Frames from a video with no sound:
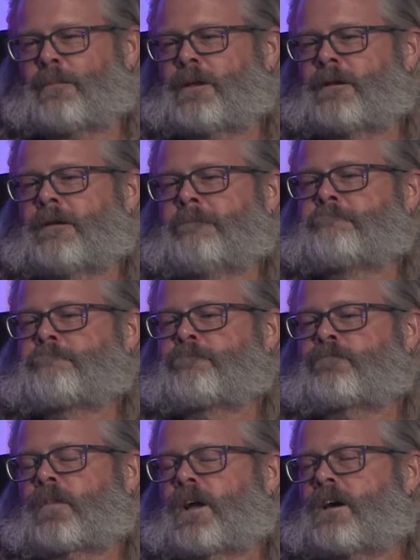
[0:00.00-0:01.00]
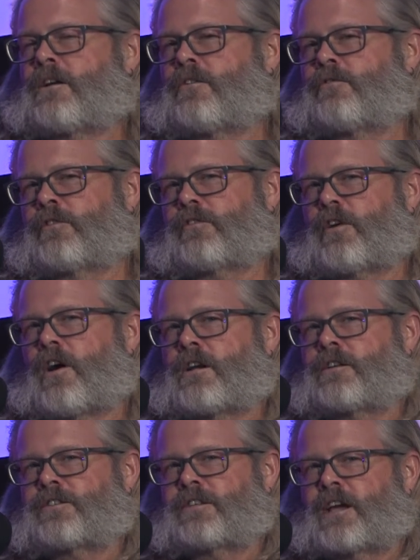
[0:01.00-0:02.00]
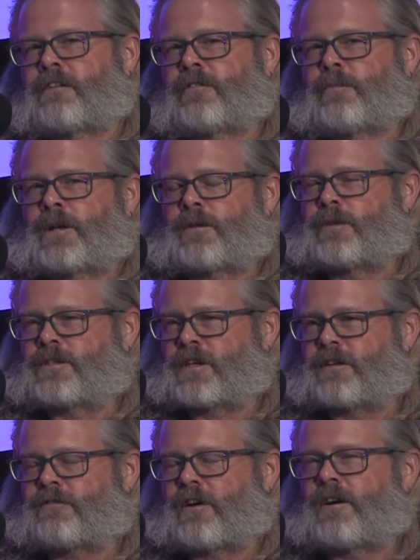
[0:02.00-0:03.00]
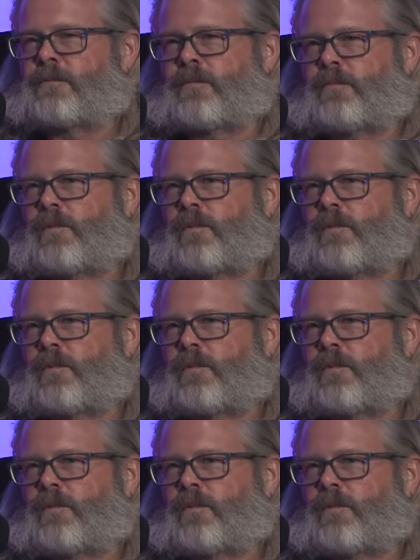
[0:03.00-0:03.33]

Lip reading: And I don't know, honestly, everybody be safe on